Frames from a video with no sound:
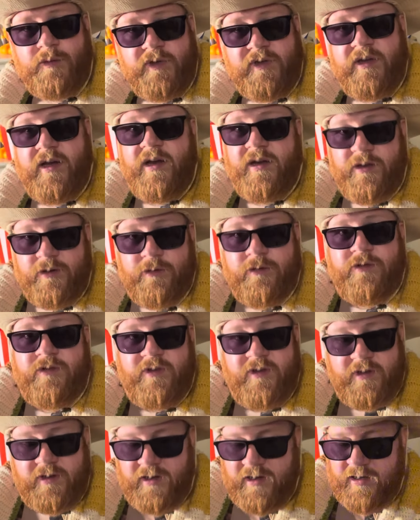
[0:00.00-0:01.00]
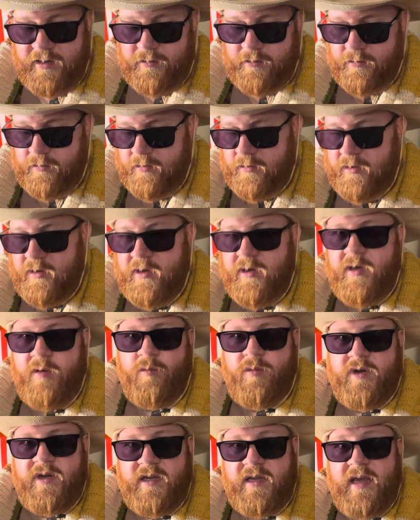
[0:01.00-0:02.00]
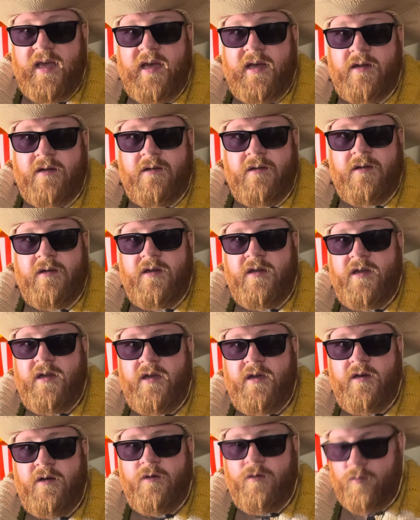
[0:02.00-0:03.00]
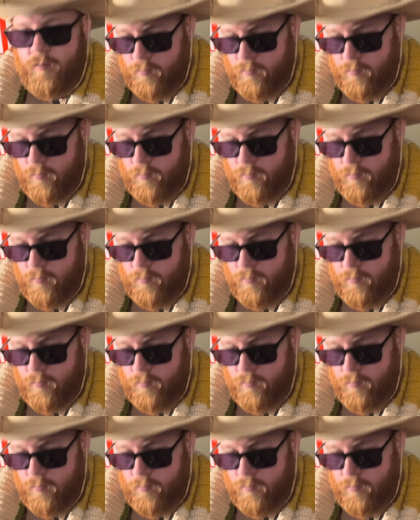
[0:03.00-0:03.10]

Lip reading: your thing either. But again, you know, we are